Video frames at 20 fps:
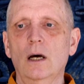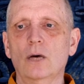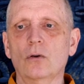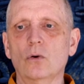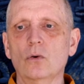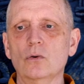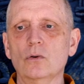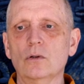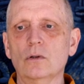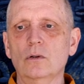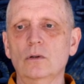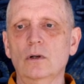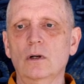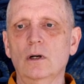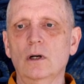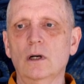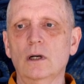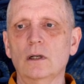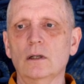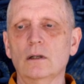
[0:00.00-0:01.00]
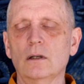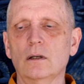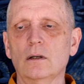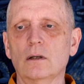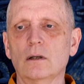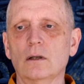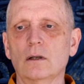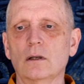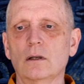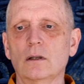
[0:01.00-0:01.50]
Those are not
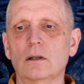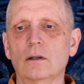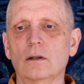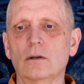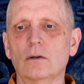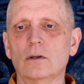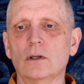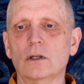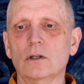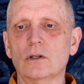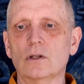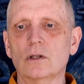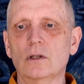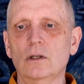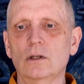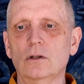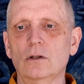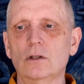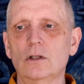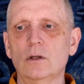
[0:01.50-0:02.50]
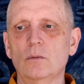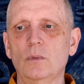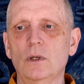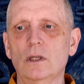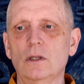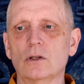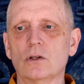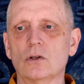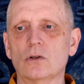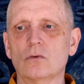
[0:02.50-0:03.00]
considered to
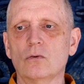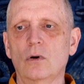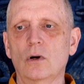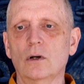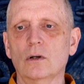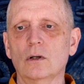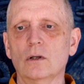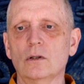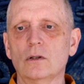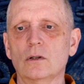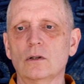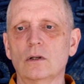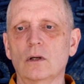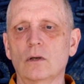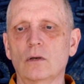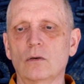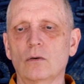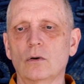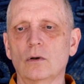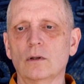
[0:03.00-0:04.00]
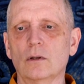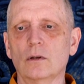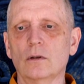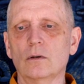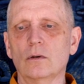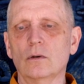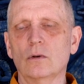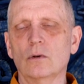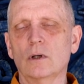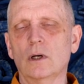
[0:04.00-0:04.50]
be the strongest or
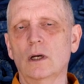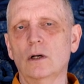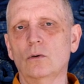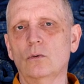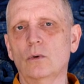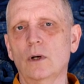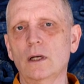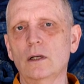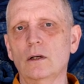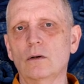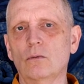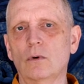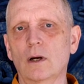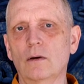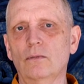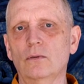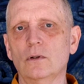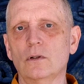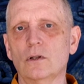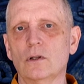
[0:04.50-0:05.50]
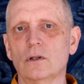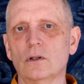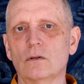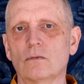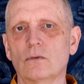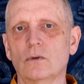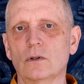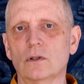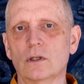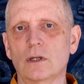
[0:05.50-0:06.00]
the kind of right references
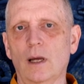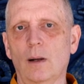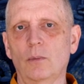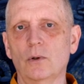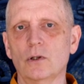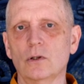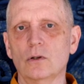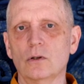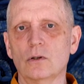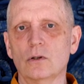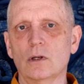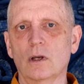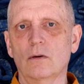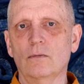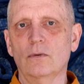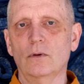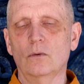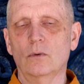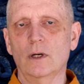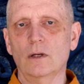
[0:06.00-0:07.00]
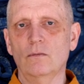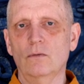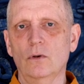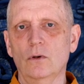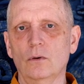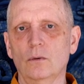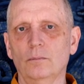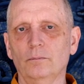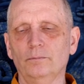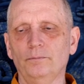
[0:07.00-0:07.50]
for establishing yourself in right
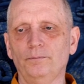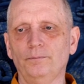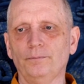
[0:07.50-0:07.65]
view.